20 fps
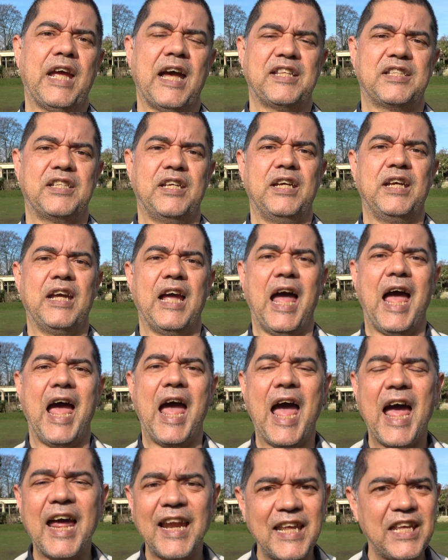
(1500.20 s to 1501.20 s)
getting
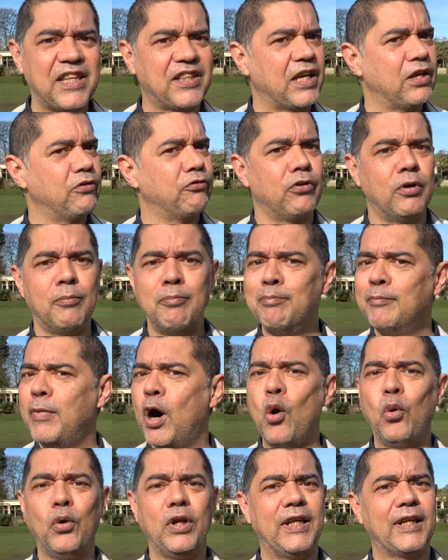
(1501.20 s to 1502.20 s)
anything
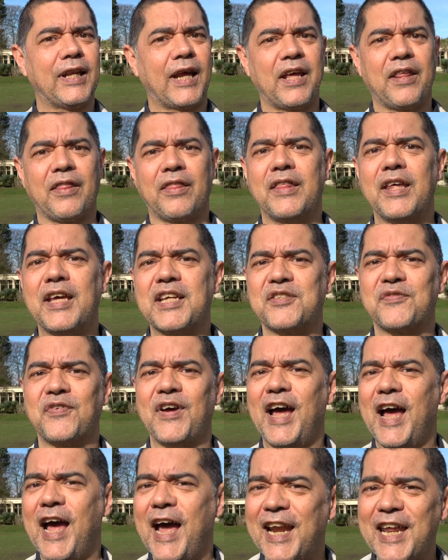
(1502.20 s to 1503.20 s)
remotely like this
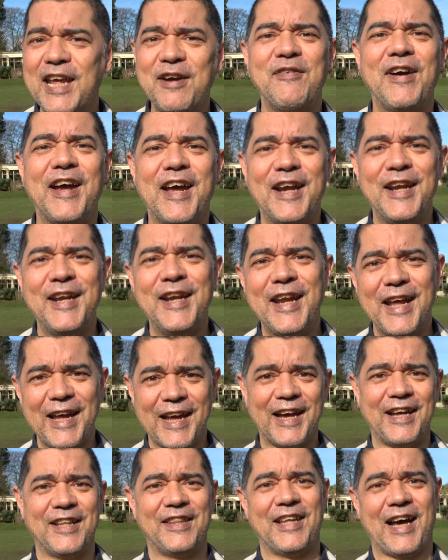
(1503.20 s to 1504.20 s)
for anywhere
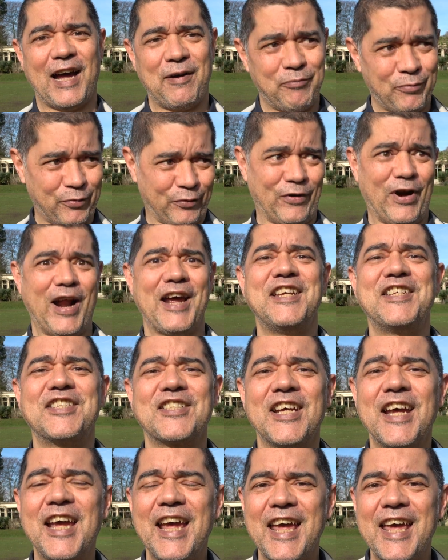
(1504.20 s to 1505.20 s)
near that
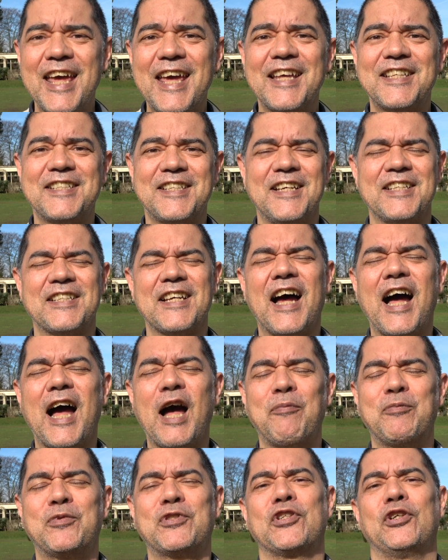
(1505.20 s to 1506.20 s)
price. It is
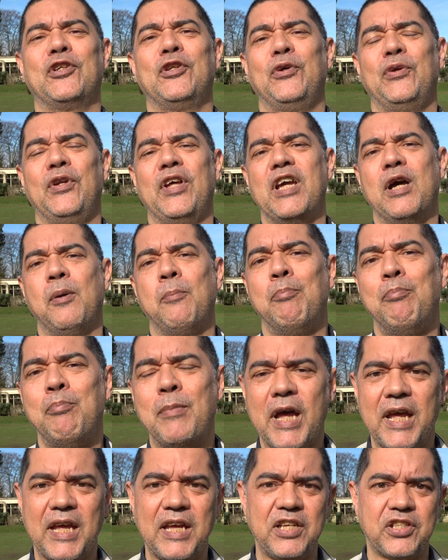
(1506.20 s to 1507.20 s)
absolutely
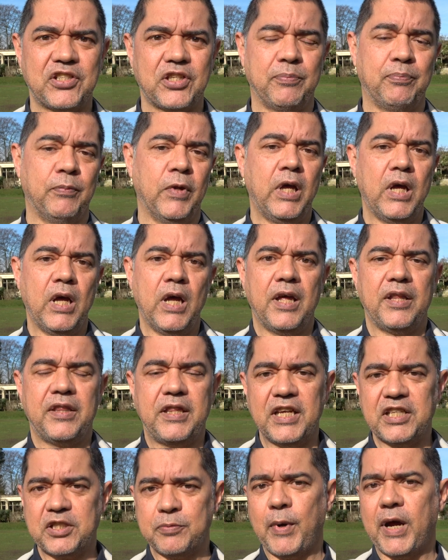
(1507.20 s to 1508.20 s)
amazing.
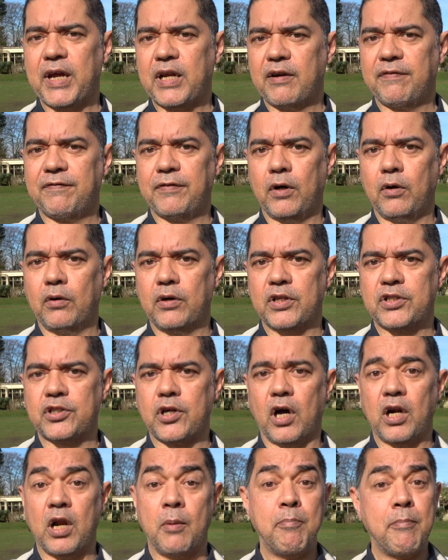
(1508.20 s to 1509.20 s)
This microphone has
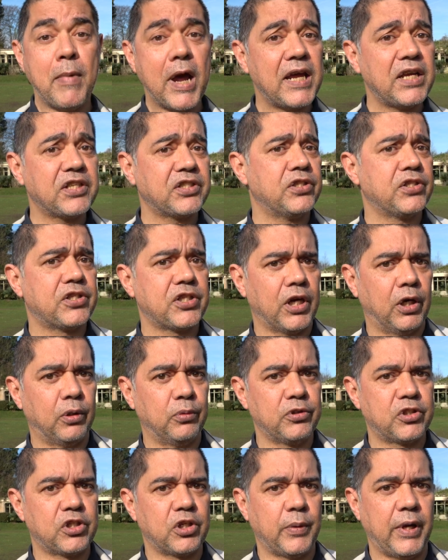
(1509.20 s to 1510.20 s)
got an amazing
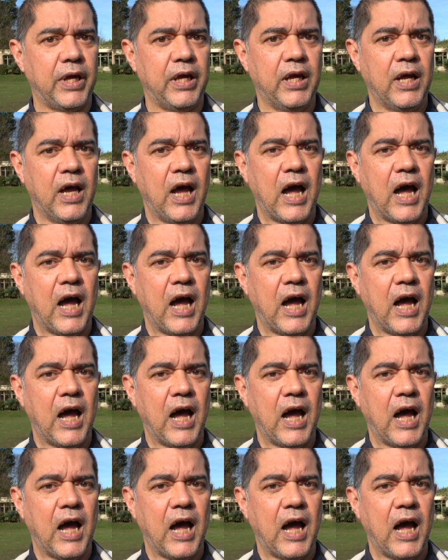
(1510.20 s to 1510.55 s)
tone to it